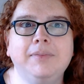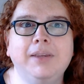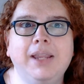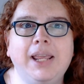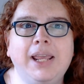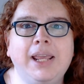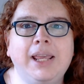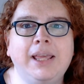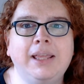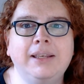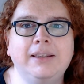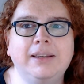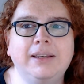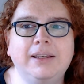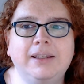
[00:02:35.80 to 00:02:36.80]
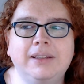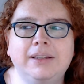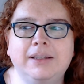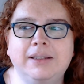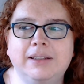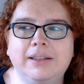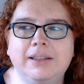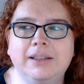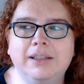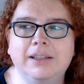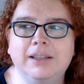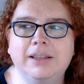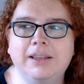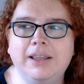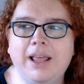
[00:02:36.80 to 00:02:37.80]
and uh,
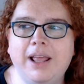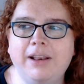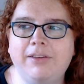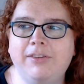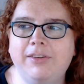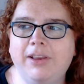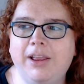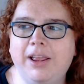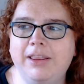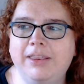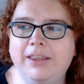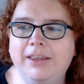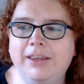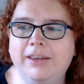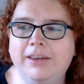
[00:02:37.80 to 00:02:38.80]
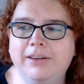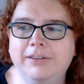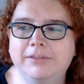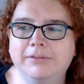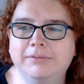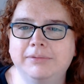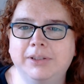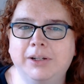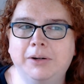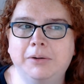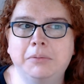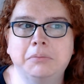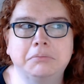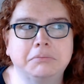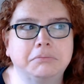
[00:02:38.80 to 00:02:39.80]
that's, I think, you know,
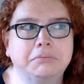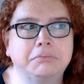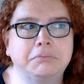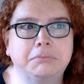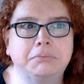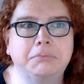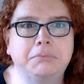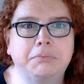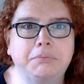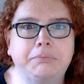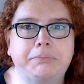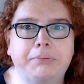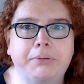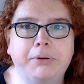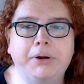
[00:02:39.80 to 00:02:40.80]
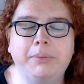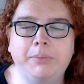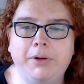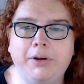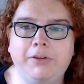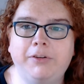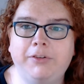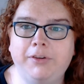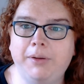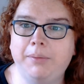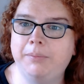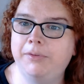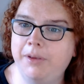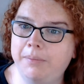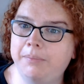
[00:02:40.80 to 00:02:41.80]
pretty much
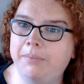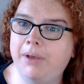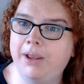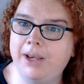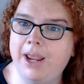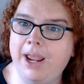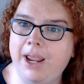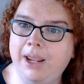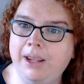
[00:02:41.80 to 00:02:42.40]
sums up my day.